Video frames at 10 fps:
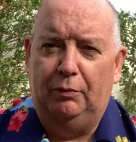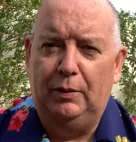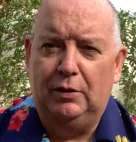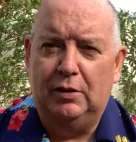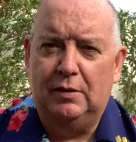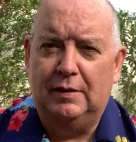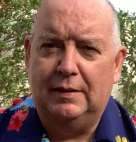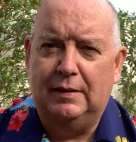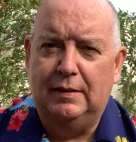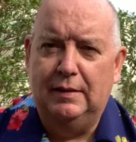we just
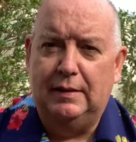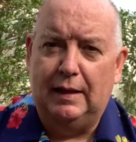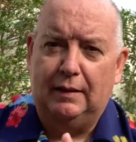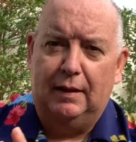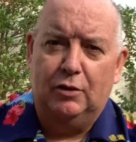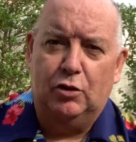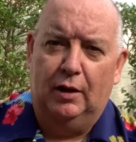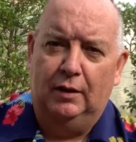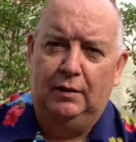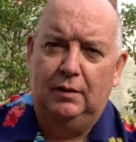take that
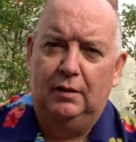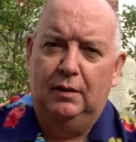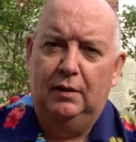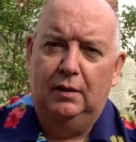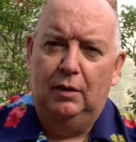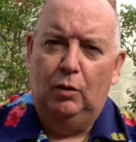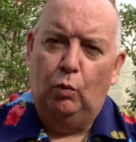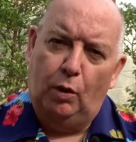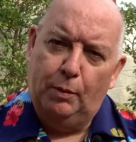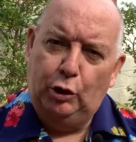aside,
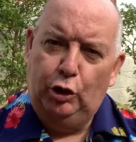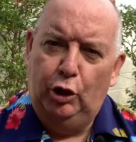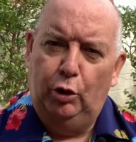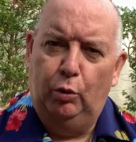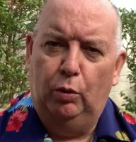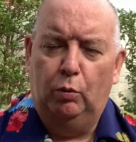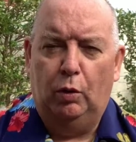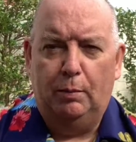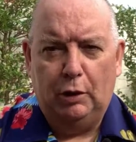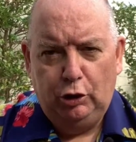what about you? What
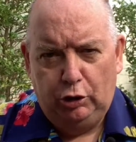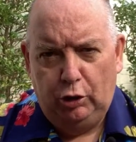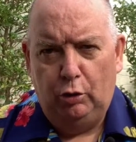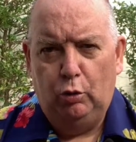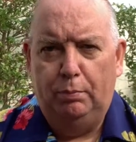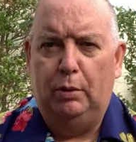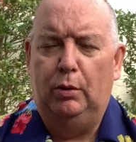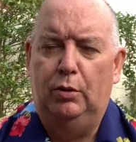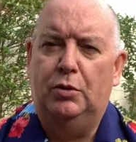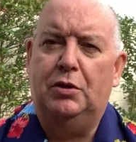about you
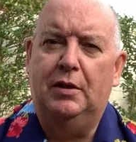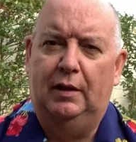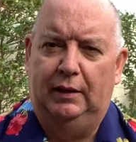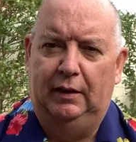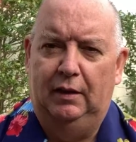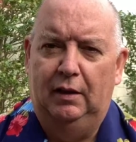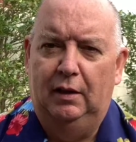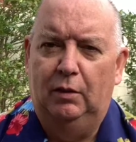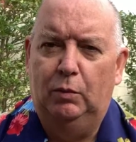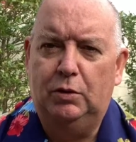personally?
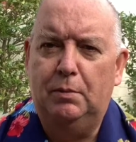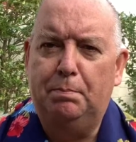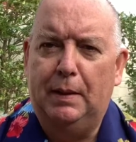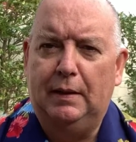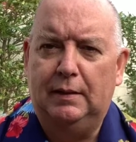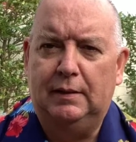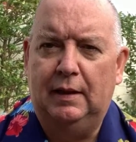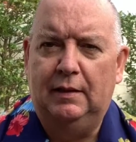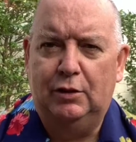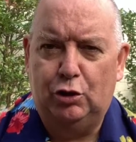What's the biggest
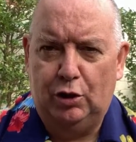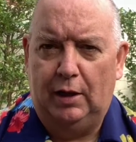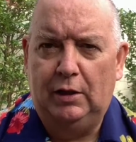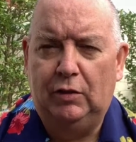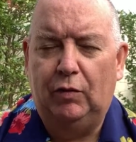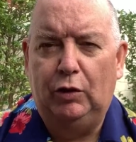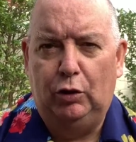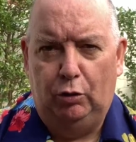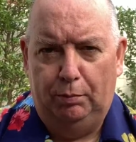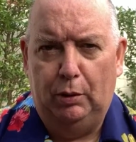thing that's changed for
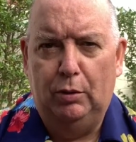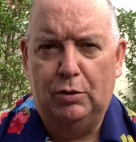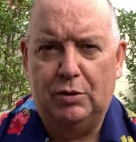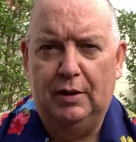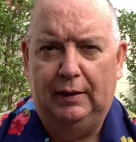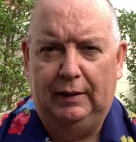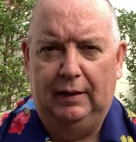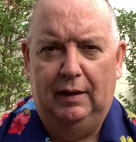you personally?